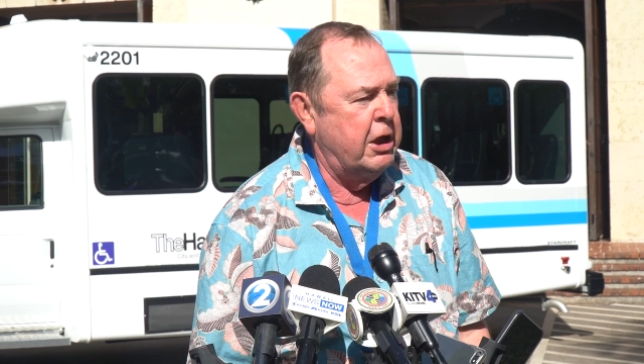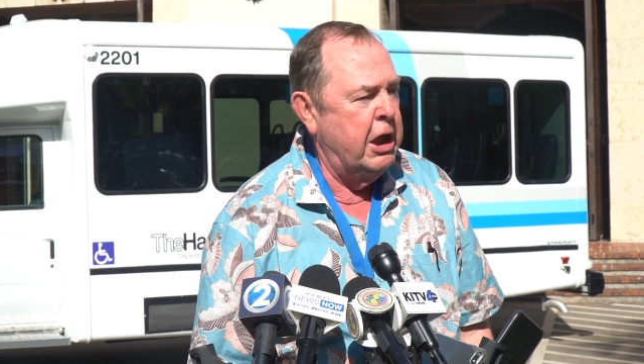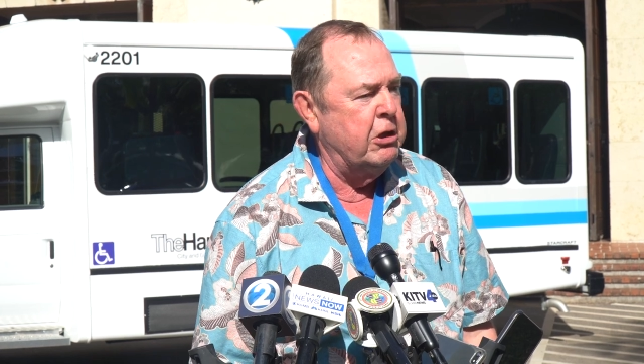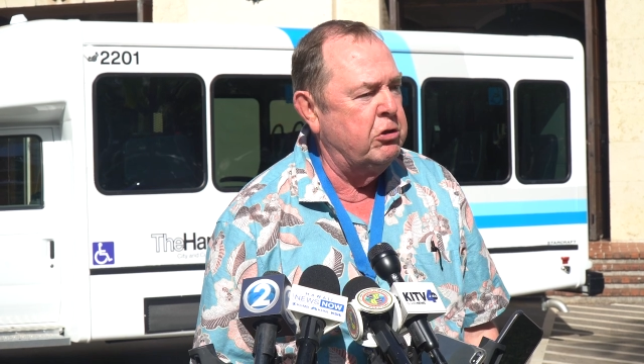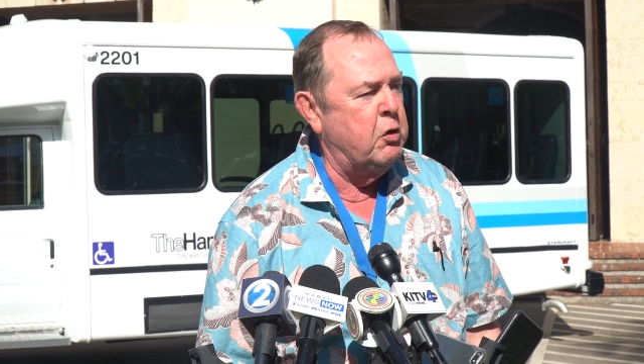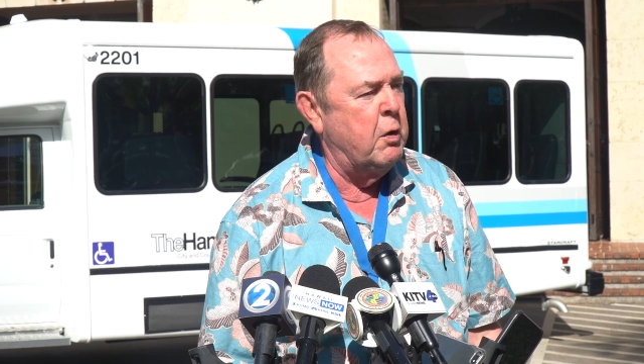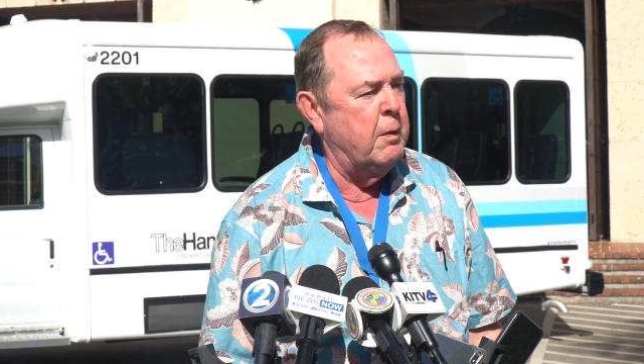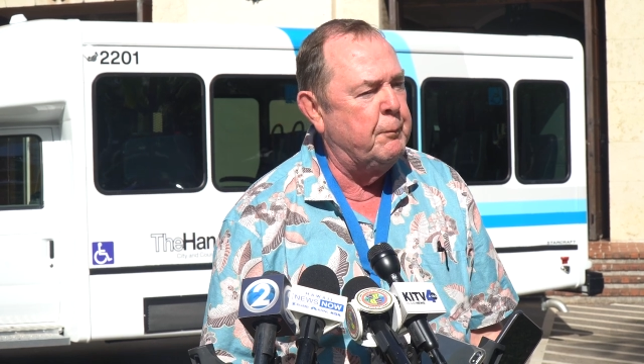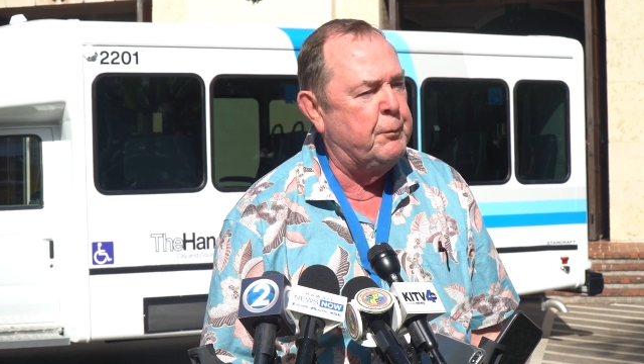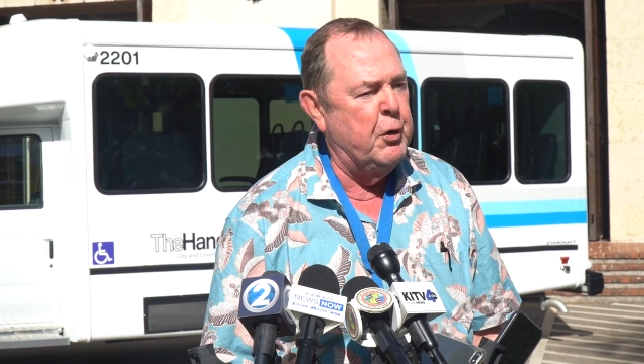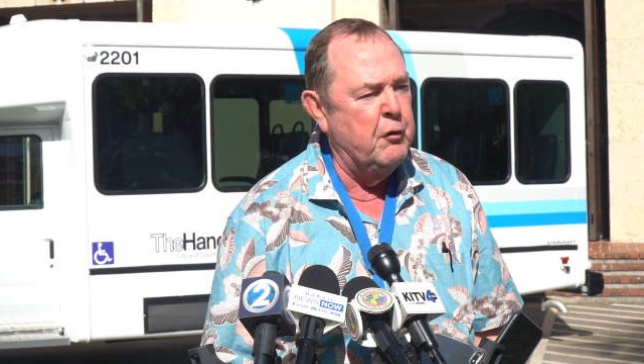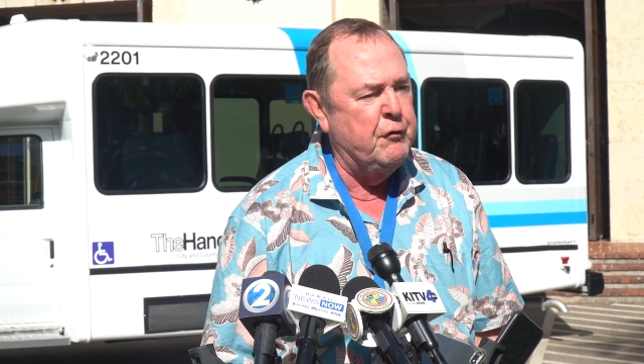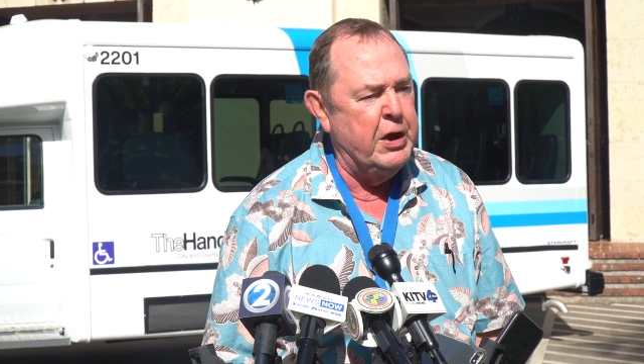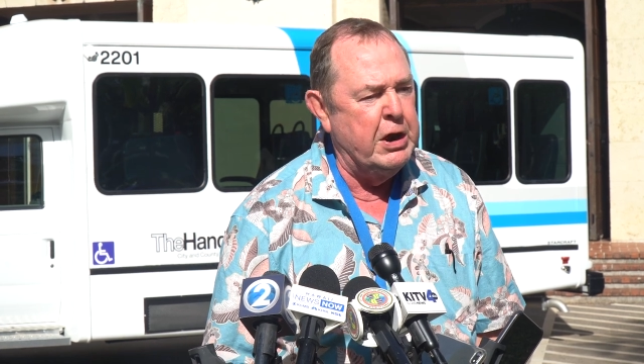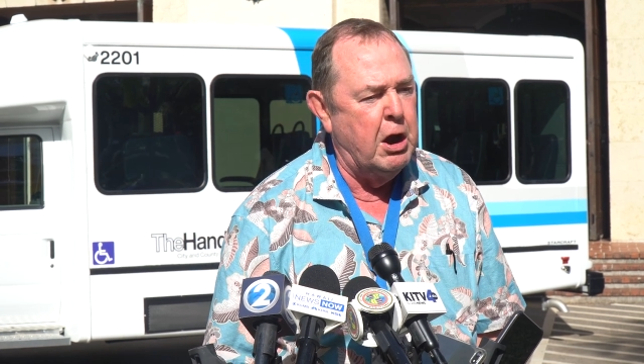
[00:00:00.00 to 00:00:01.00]
into
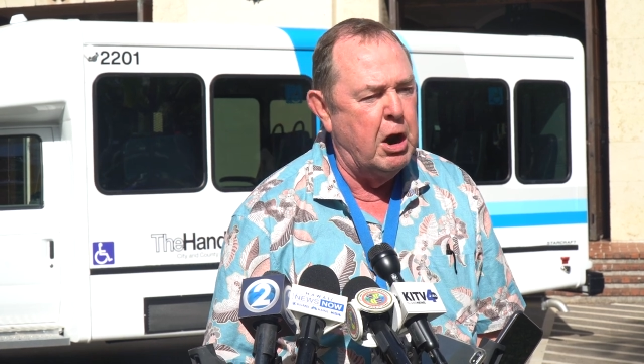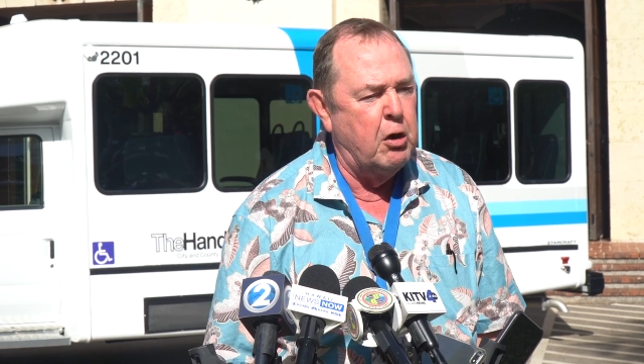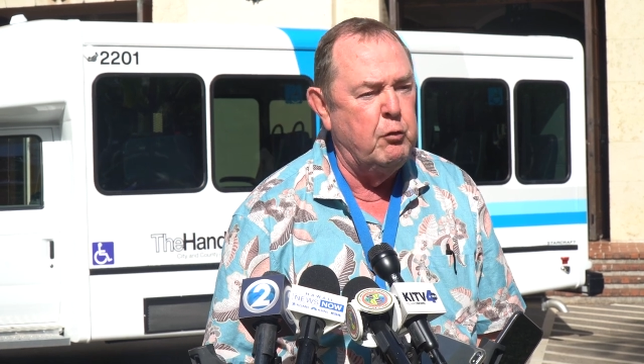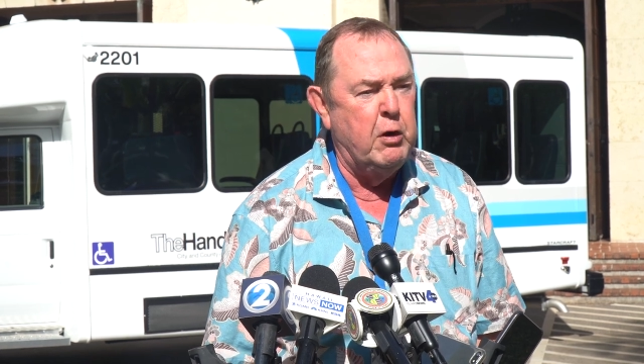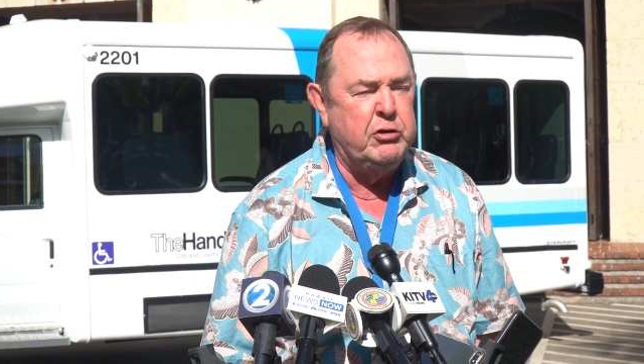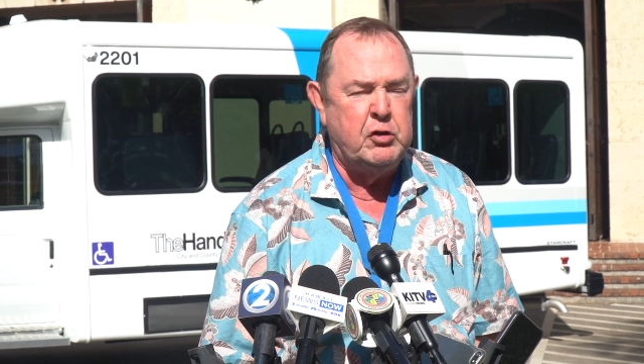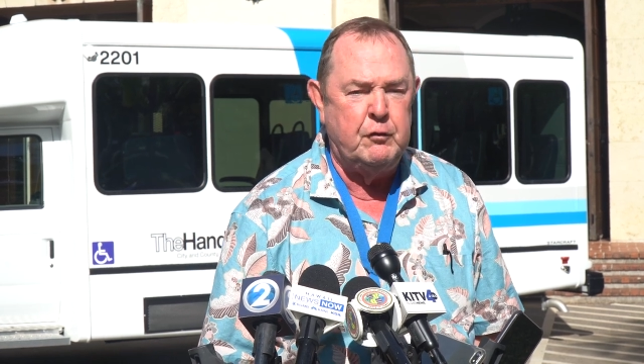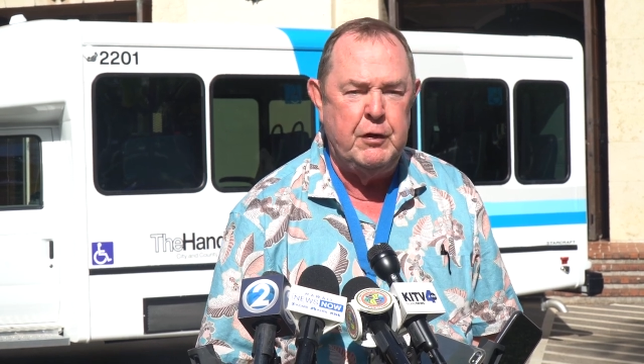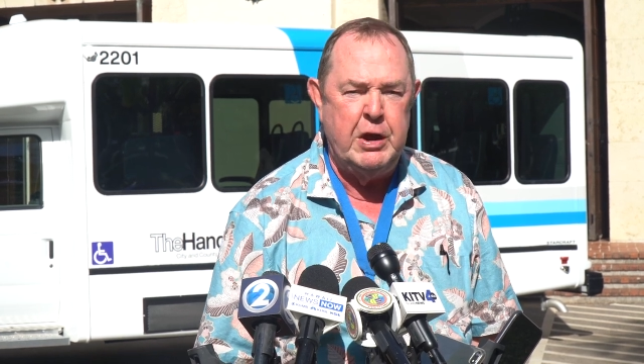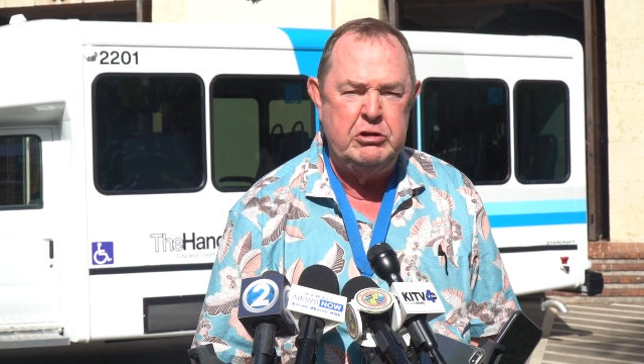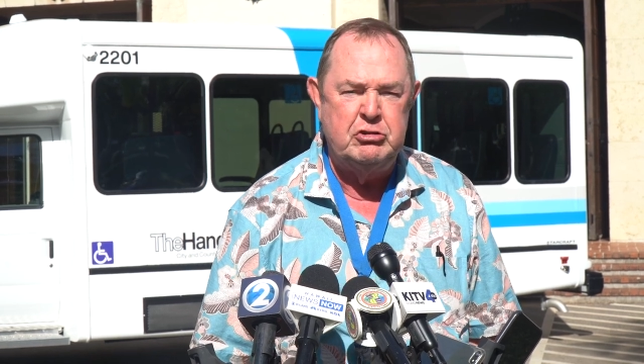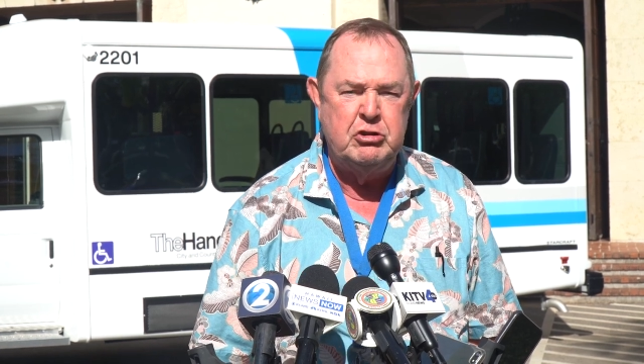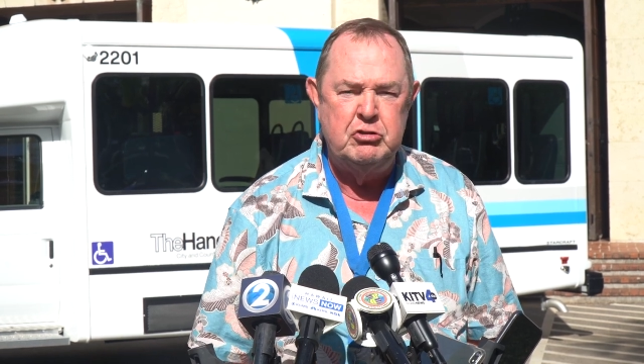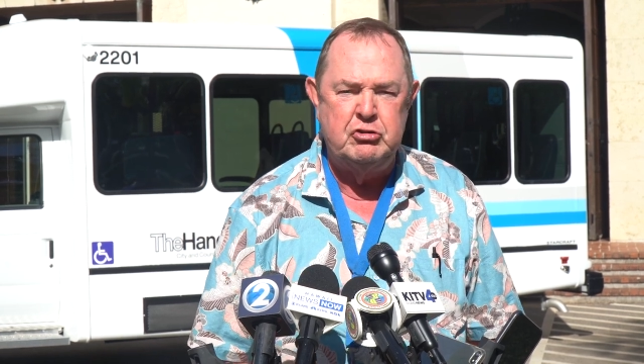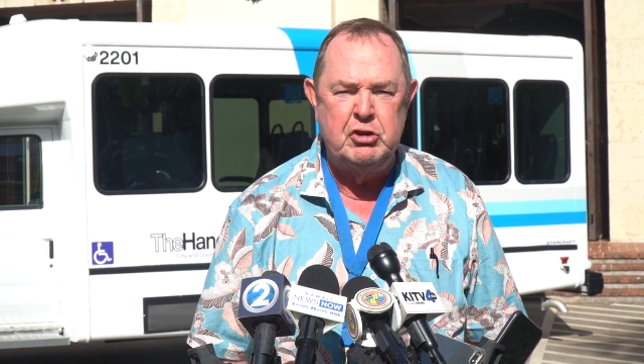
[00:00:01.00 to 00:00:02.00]
improving our
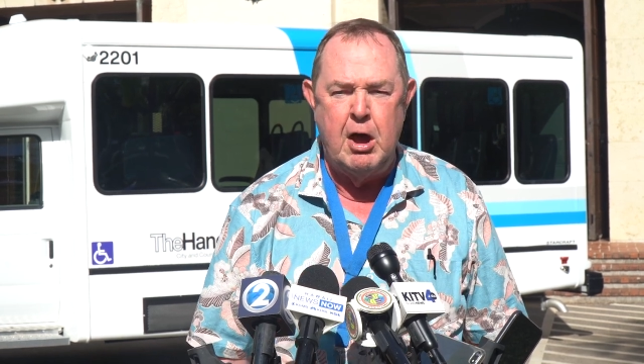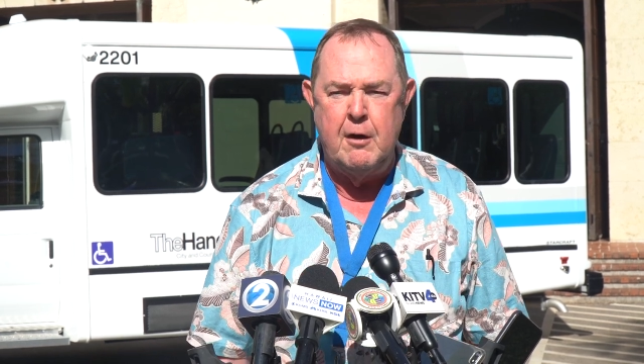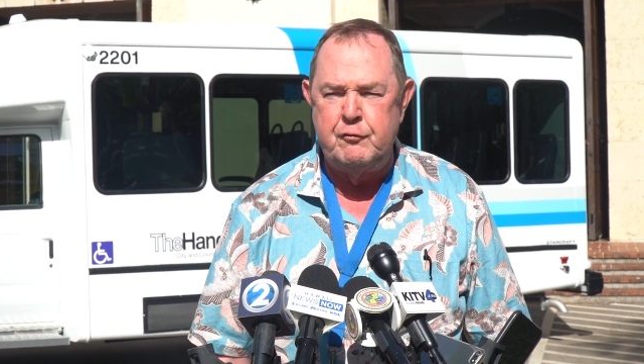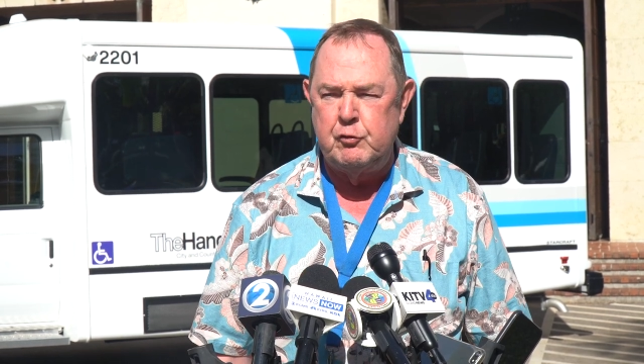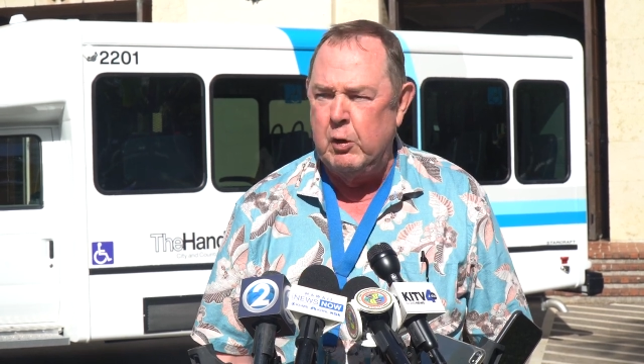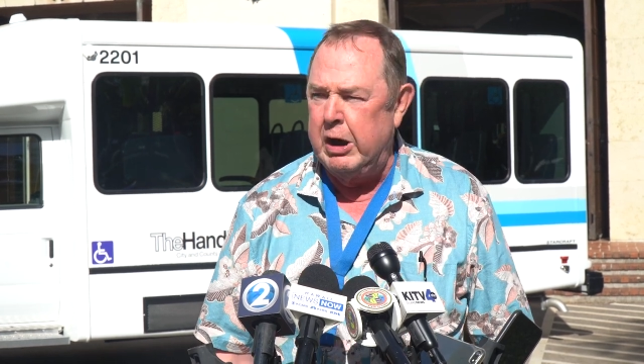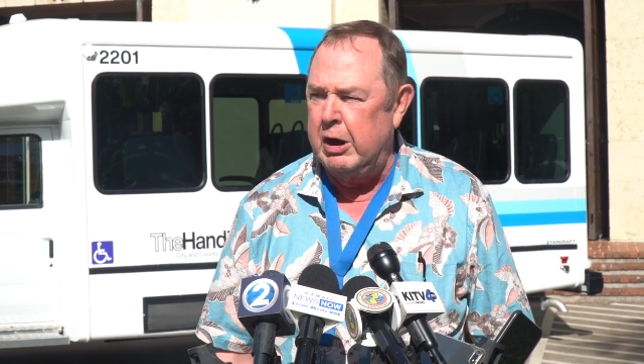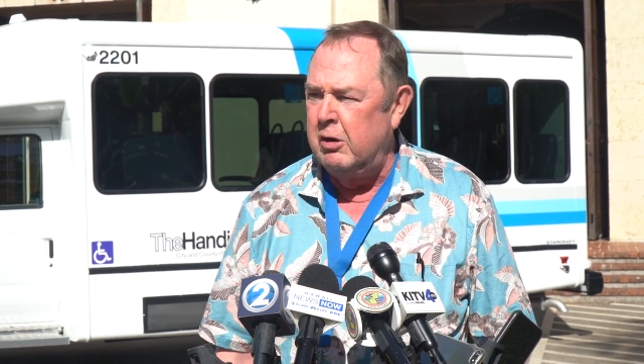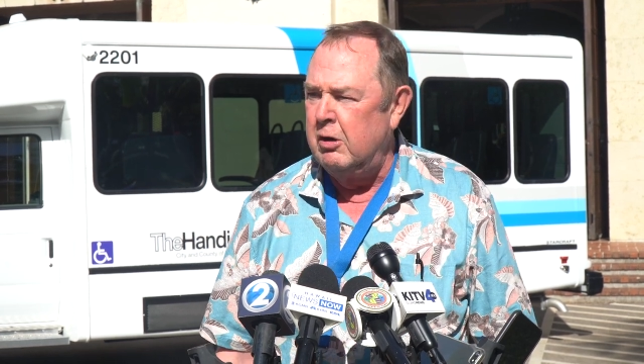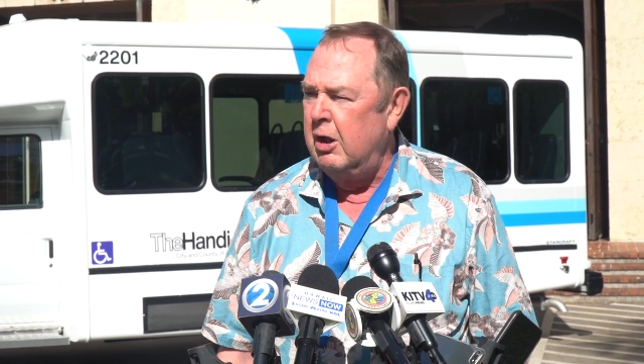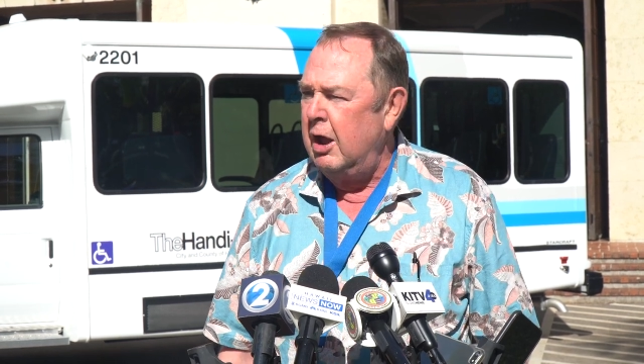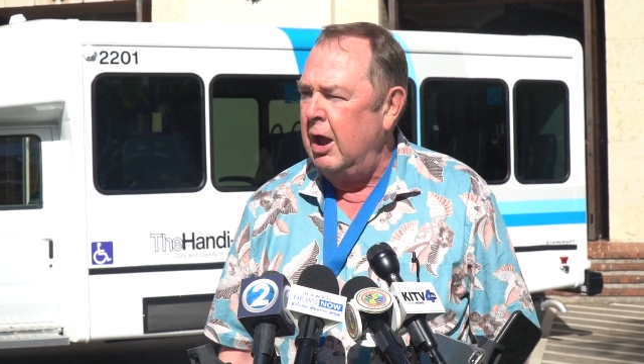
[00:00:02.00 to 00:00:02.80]
reservation software